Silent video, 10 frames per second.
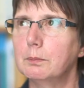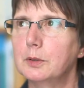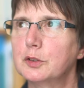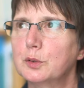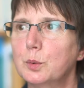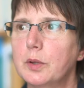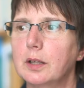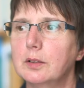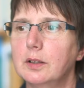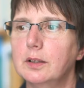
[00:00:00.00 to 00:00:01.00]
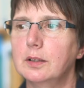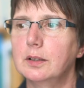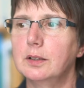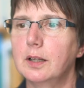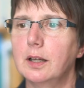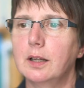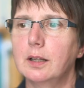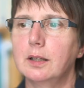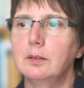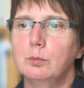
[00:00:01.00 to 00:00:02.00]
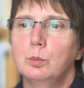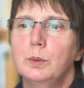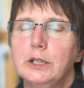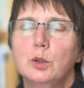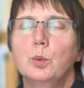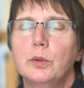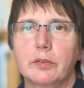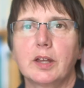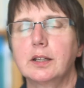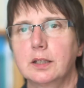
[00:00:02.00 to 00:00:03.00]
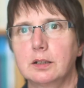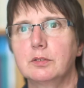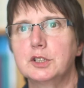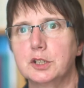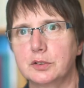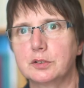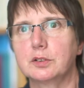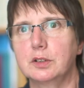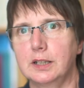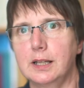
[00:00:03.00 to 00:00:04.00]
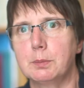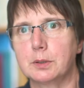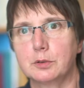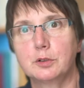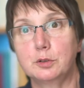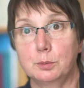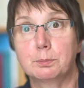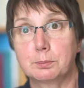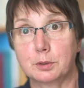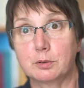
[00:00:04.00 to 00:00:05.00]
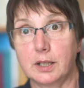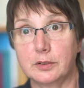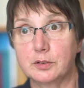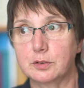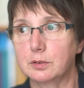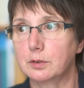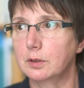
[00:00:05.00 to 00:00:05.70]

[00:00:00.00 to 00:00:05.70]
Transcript: so that we know that that encourages labour to progress,